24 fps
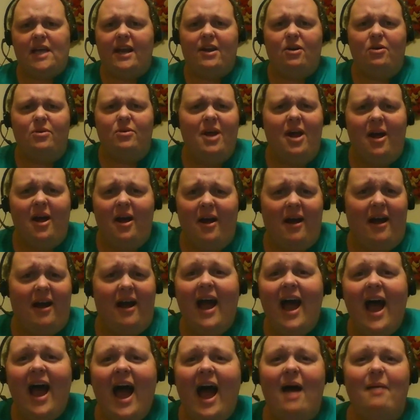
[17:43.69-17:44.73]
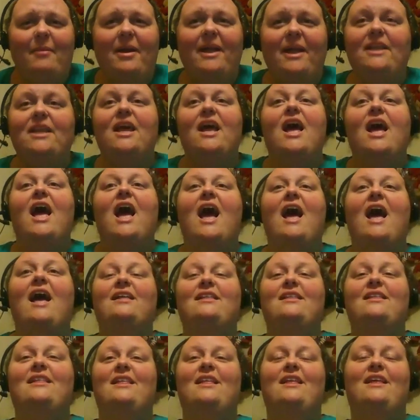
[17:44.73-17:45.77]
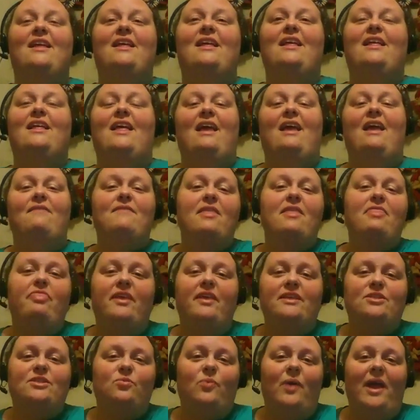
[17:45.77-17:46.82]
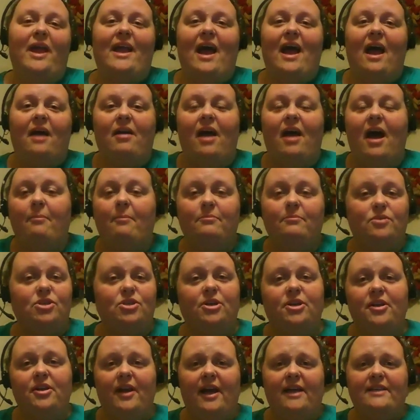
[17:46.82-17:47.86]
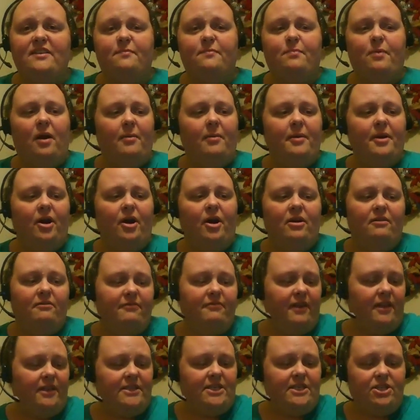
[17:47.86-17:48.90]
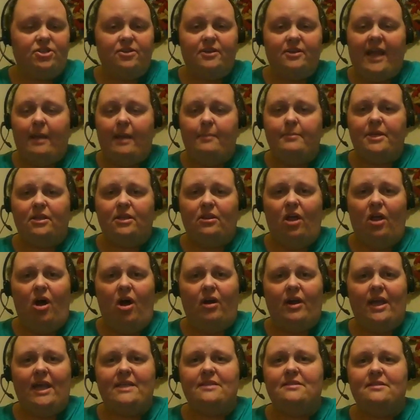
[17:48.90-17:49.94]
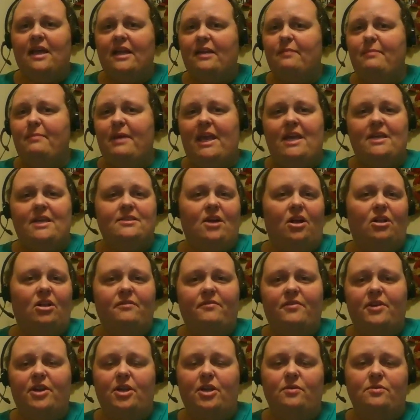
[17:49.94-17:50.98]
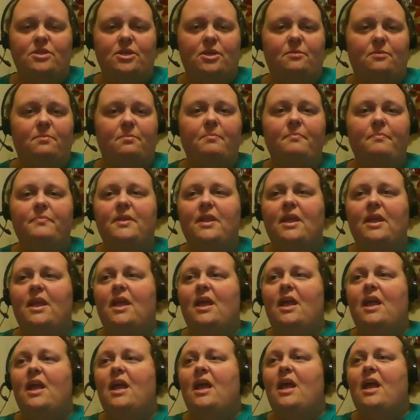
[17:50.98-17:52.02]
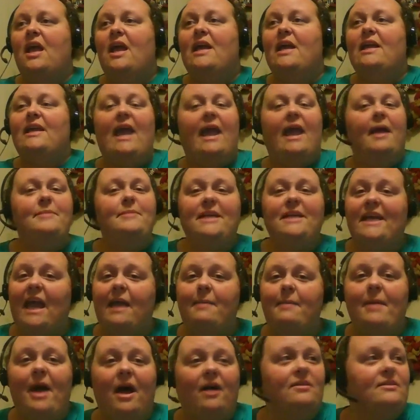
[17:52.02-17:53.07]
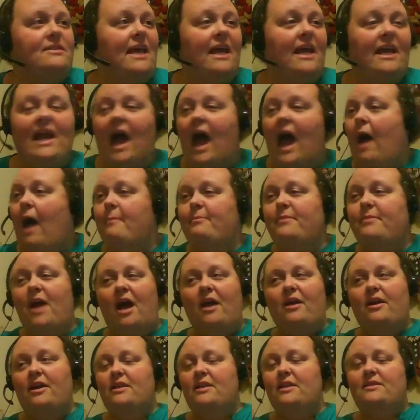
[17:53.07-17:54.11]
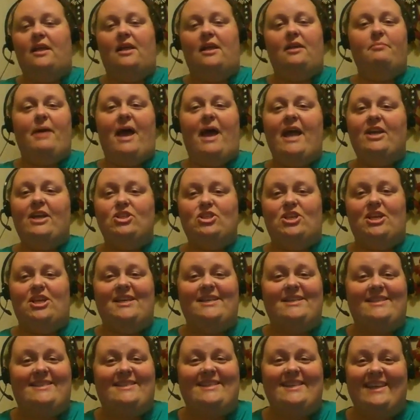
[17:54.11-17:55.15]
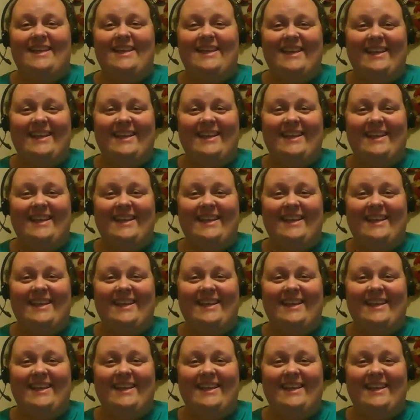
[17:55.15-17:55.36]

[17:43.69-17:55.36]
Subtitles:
I mean, even this week, I'm sure you guys have probably heard of fellow teacher Camden Long. He's like me. He's all over YouTube. Camden came out and said, I'm not good at selling packages.